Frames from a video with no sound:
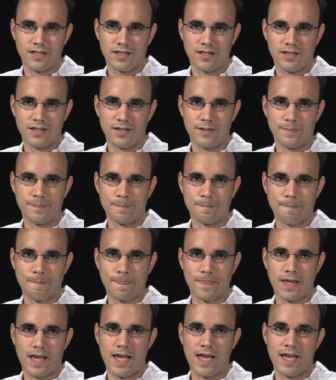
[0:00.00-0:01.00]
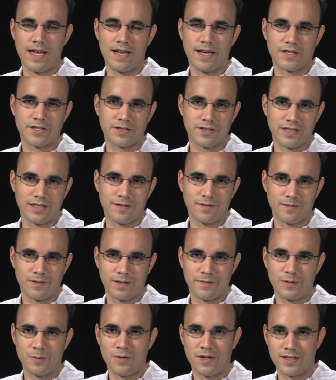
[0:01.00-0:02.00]
Um, and actually,
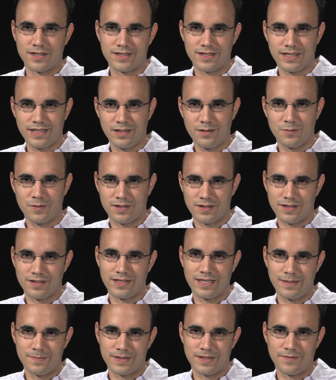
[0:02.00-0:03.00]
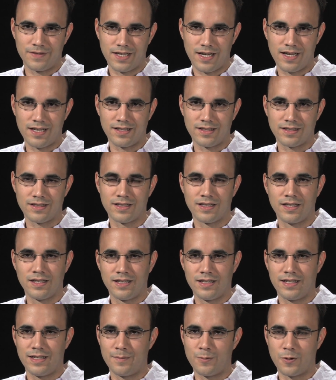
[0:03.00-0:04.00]
if you want to see what the teams have done
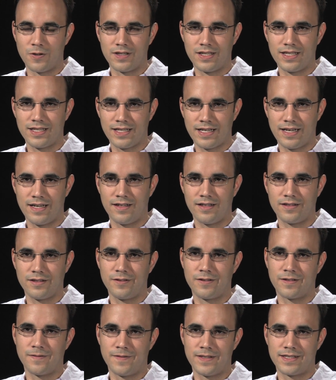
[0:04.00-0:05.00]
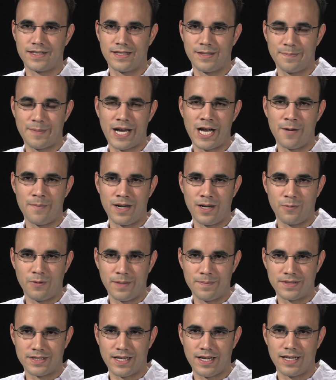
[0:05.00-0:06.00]
in more detail, you can visit the Biomod
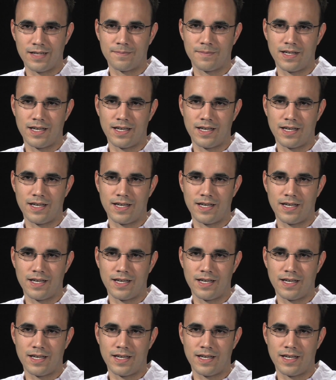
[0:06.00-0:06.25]
website,